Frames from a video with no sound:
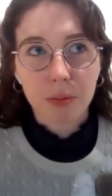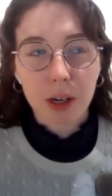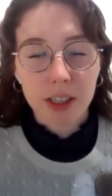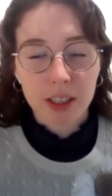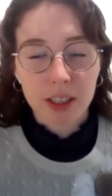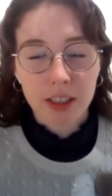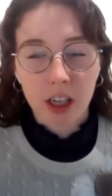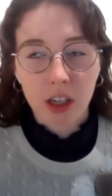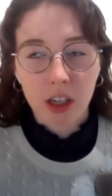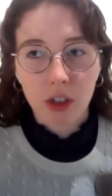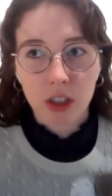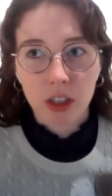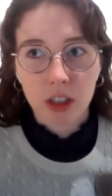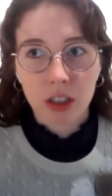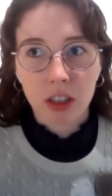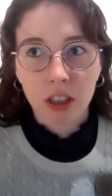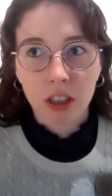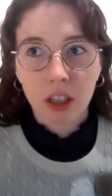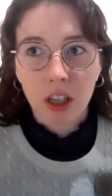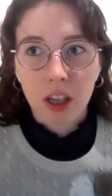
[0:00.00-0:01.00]

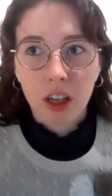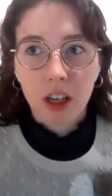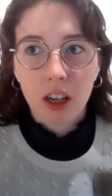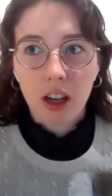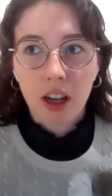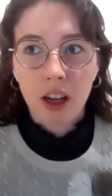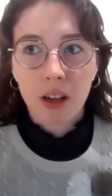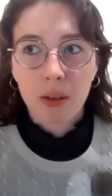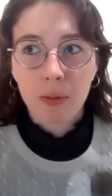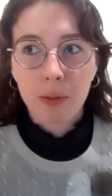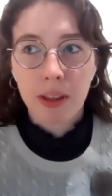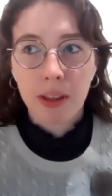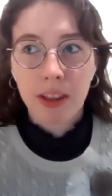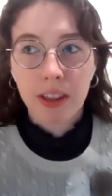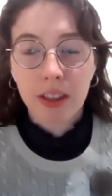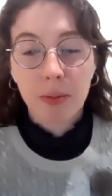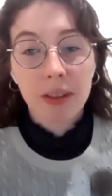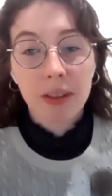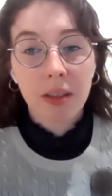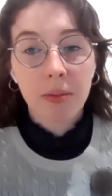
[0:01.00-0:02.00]
presentation. Um, and
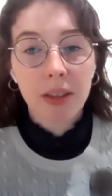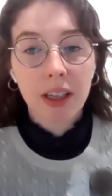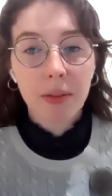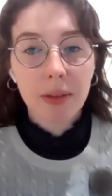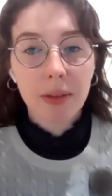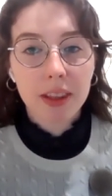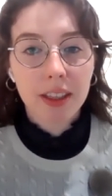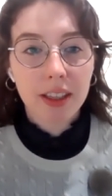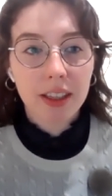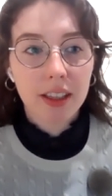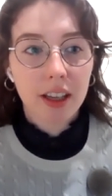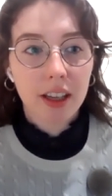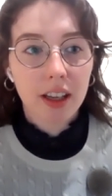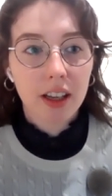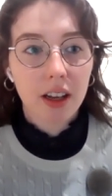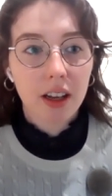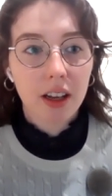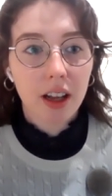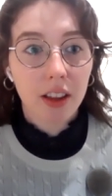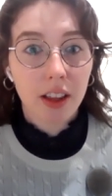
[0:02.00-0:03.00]
it's been something I've been thinking
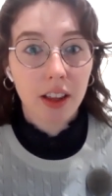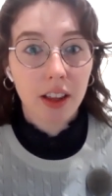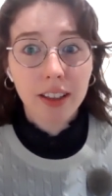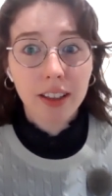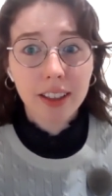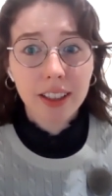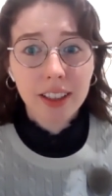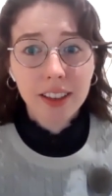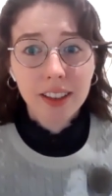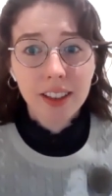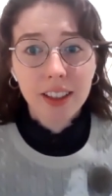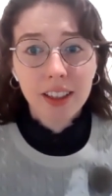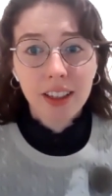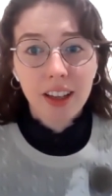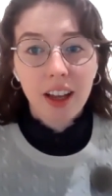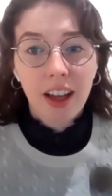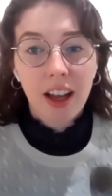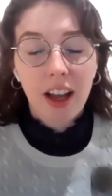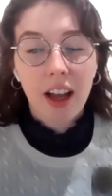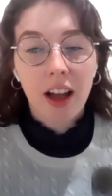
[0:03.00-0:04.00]
about a lot lately.
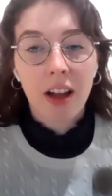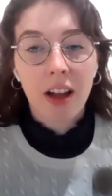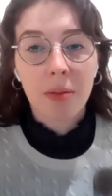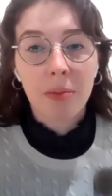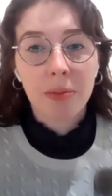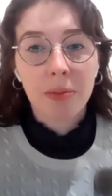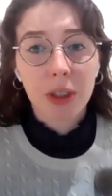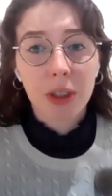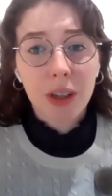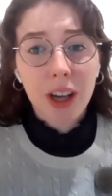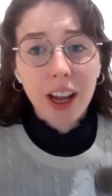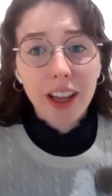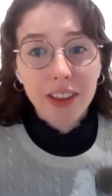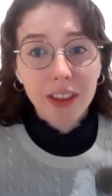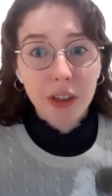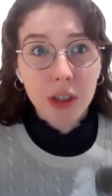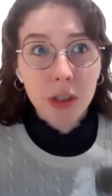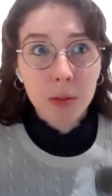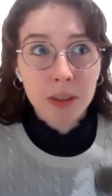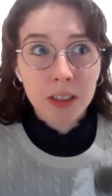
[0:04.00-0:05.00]
Um, there ha
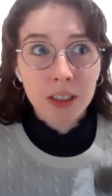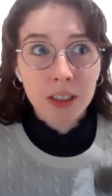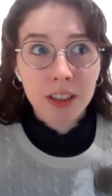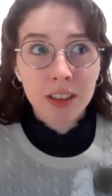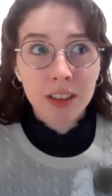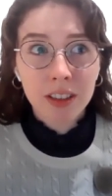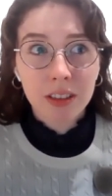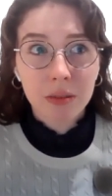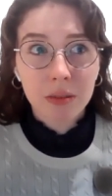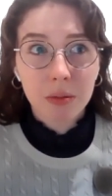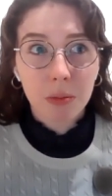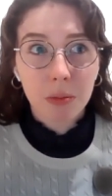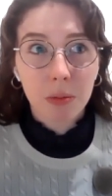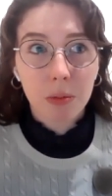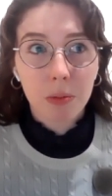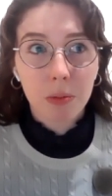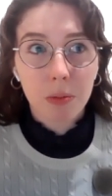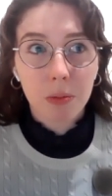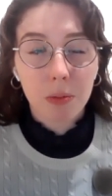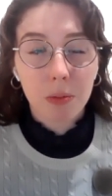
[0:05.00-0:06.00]
there's been
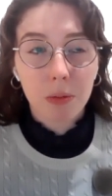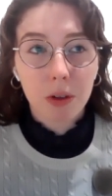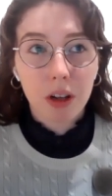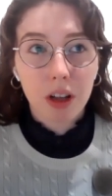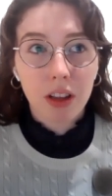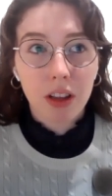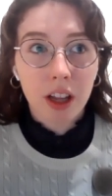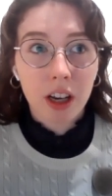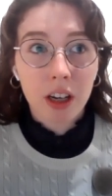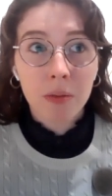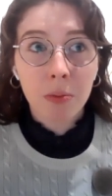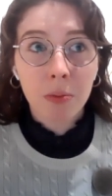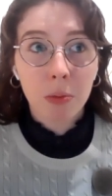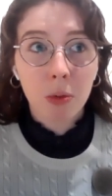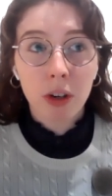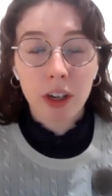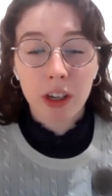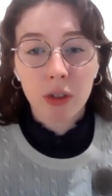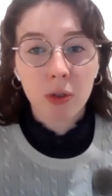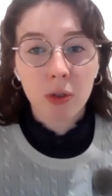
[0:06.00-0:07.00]
a lot of
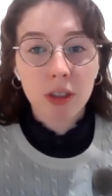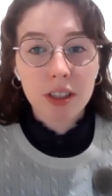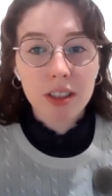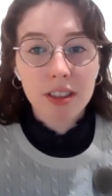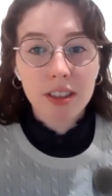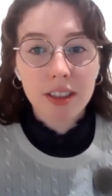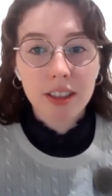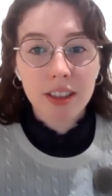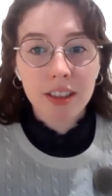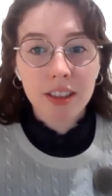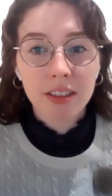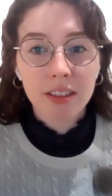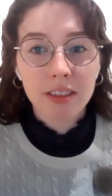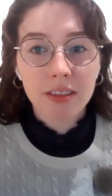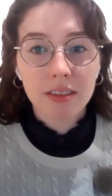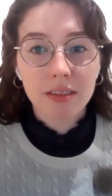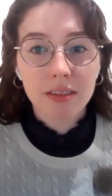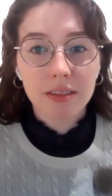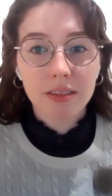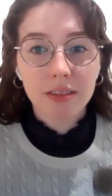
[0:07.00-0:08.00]
more interest
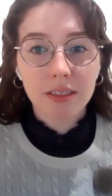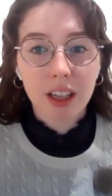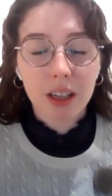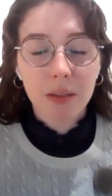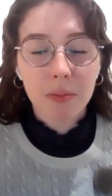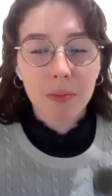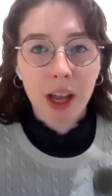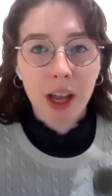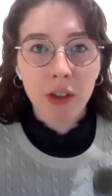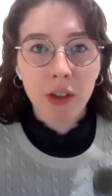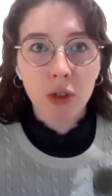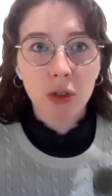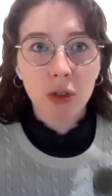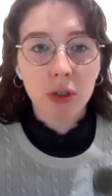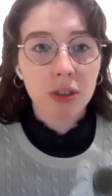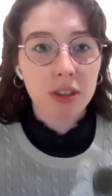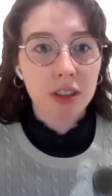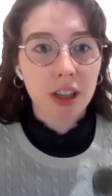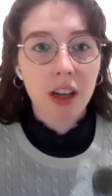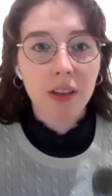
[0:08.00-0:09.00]
in like
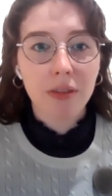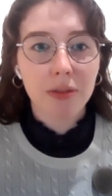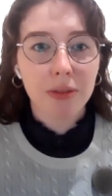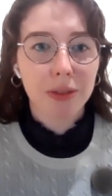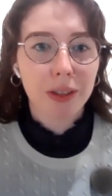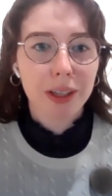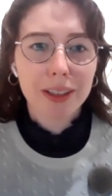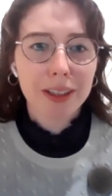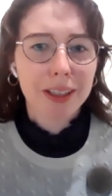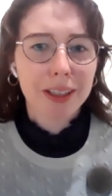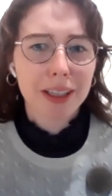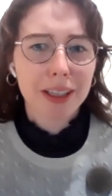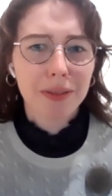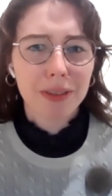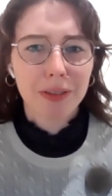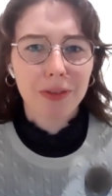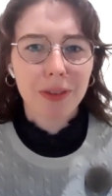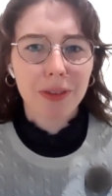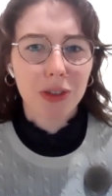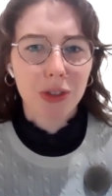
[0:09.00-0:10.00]
magical stuff lately,
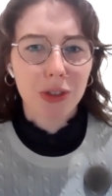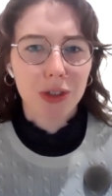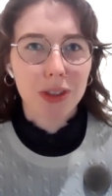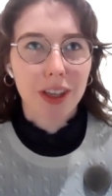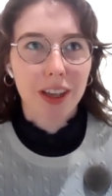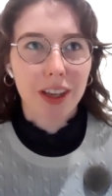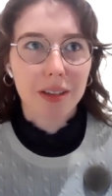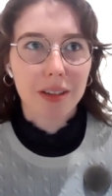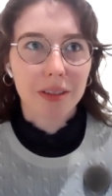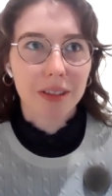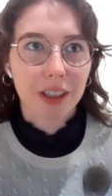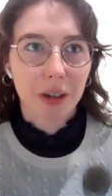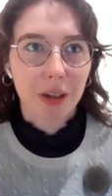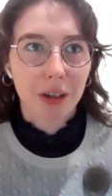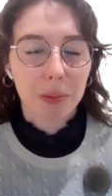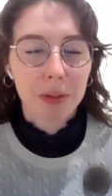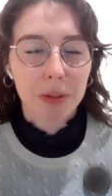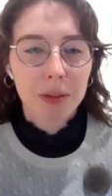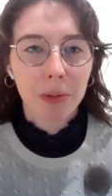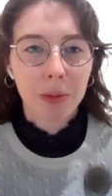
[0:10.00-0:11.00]
even if it's just like, you
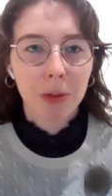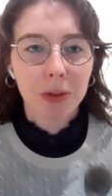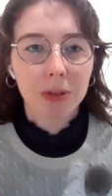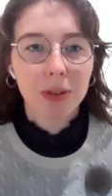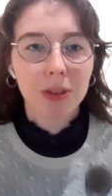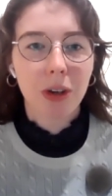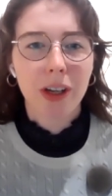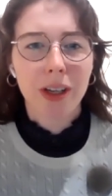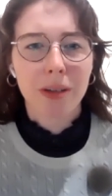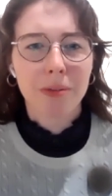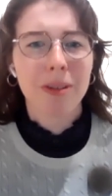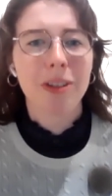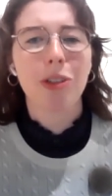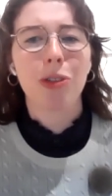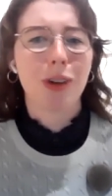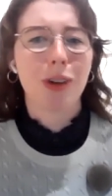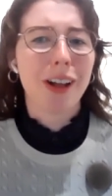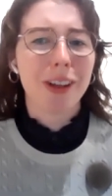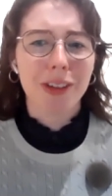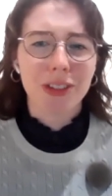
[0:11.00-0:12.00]
know, people talking about
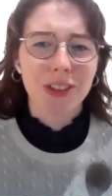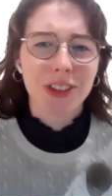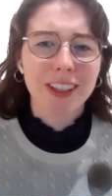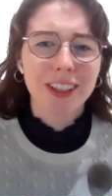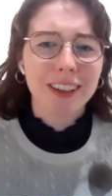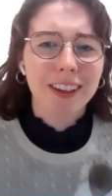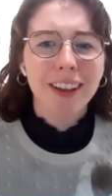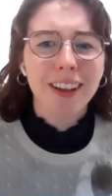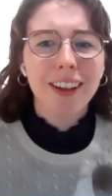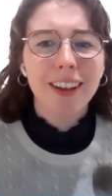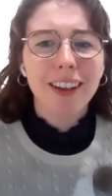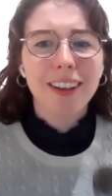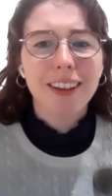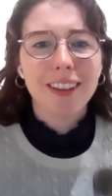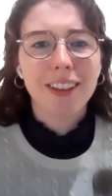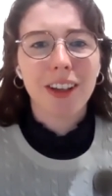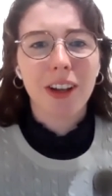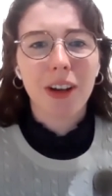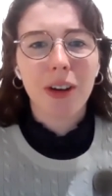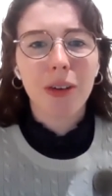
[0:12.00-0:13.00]
astrology,
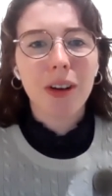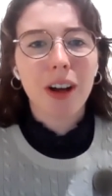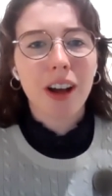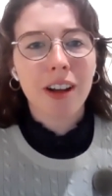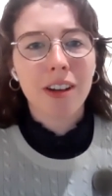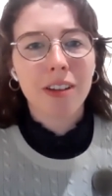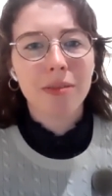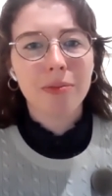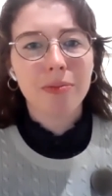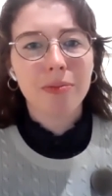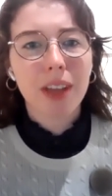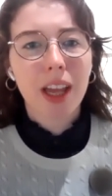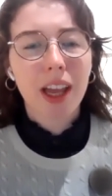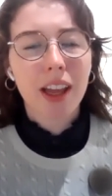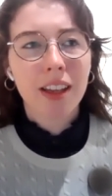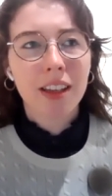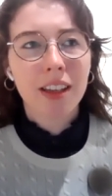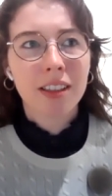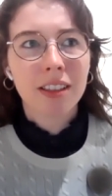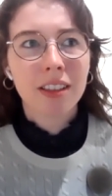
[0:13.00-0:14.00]
you know, um,
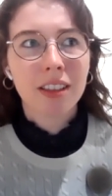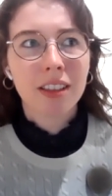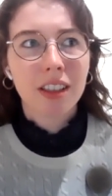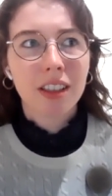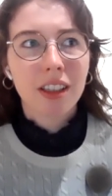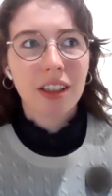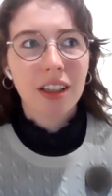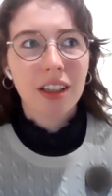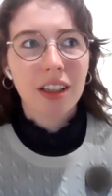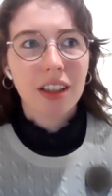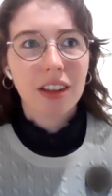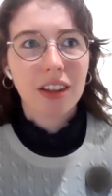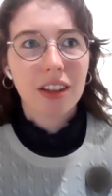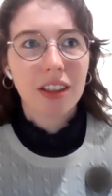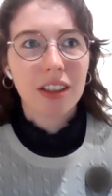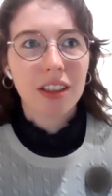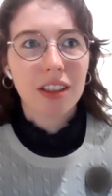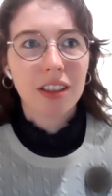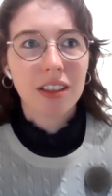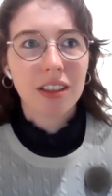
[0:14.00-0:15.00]
and
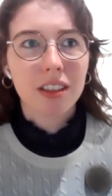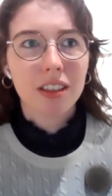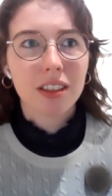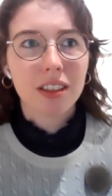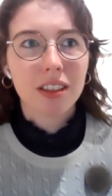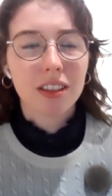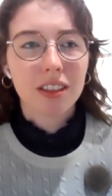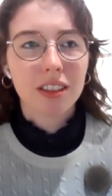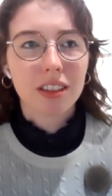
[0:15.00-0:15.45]
the,